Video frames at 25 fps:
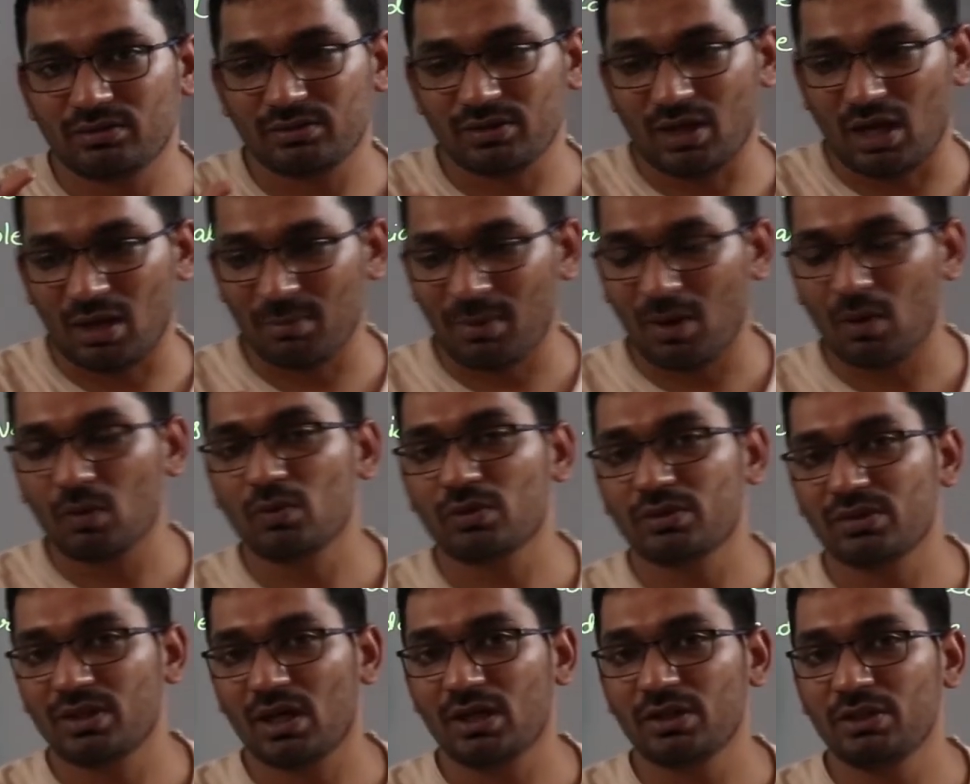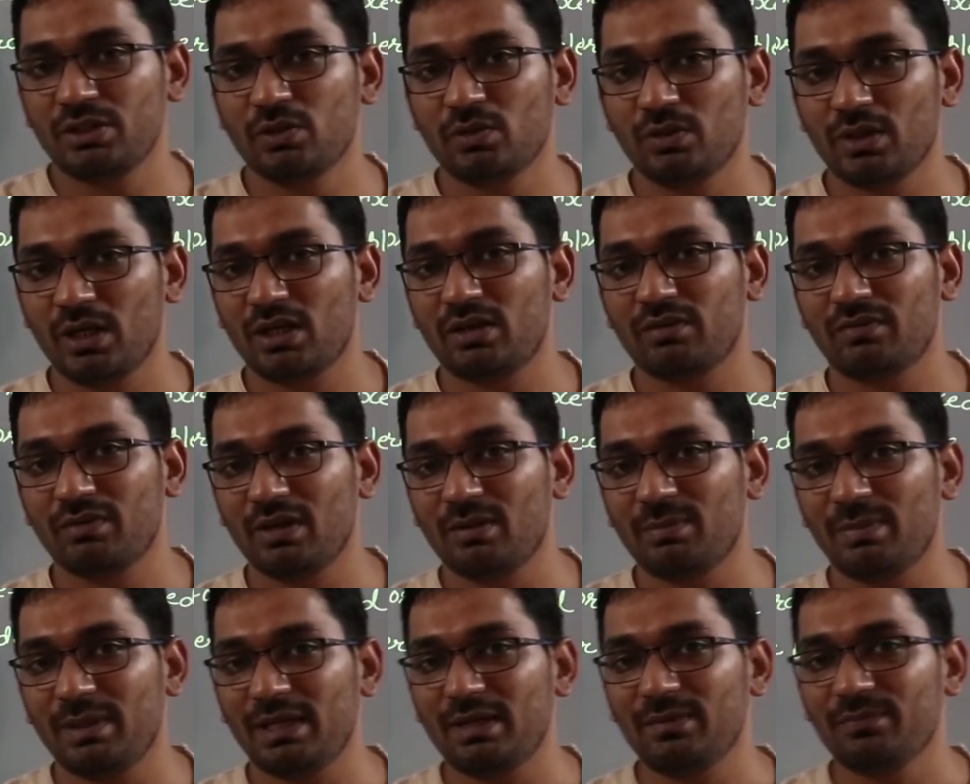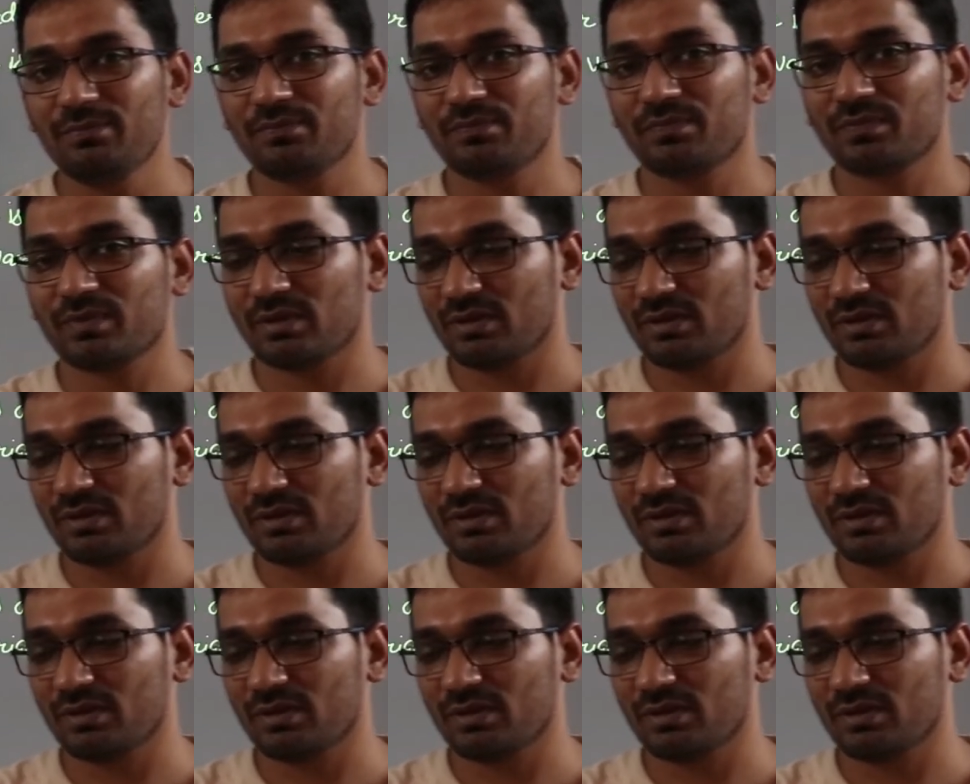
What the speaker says: amount, the unit will be,